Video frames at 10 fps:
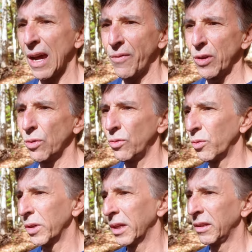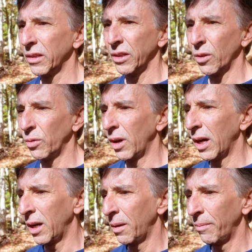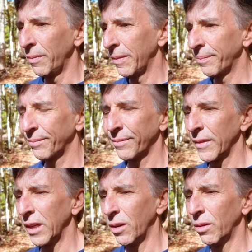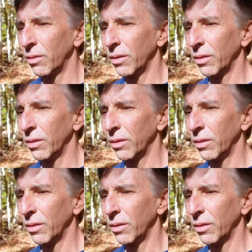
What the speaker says: have you doing, these